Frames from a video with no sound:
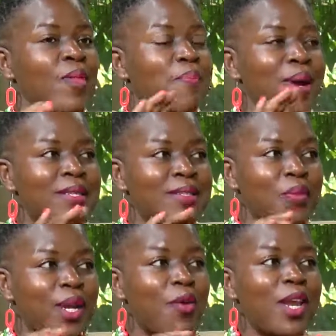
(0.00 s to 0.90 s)
But
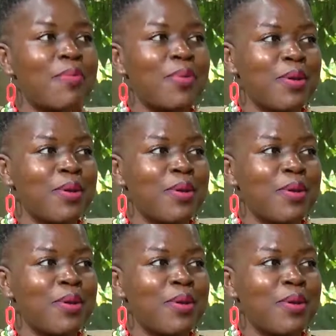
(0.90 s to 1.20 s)
we call upon